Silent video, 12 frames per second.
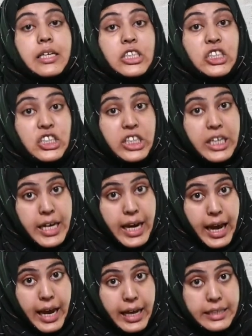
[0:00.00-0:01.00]
She
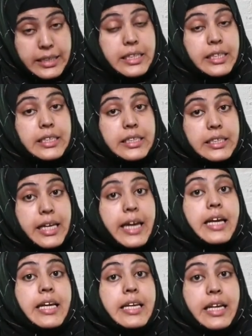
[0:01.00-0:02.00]
has
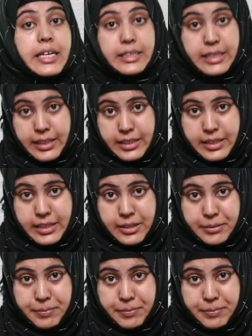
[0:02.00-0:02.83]
taken a test.